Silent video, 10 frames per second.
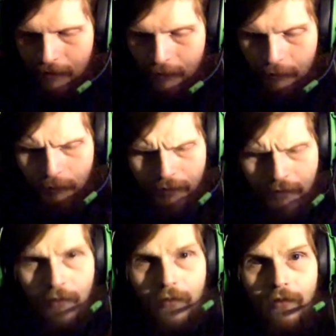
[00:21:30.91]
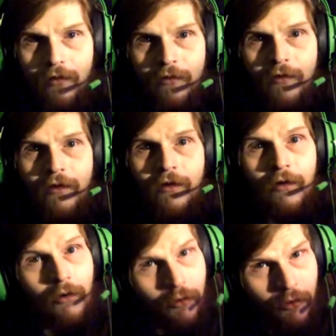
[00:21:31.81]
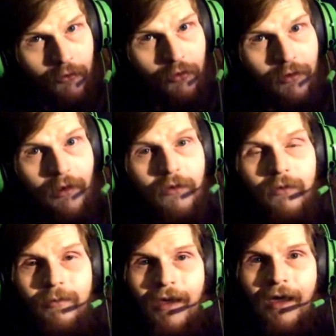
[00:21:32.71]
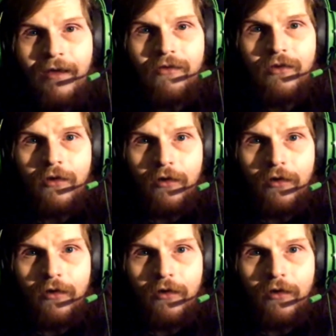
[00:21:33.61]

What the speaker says: It was pretty cool. Good trios match.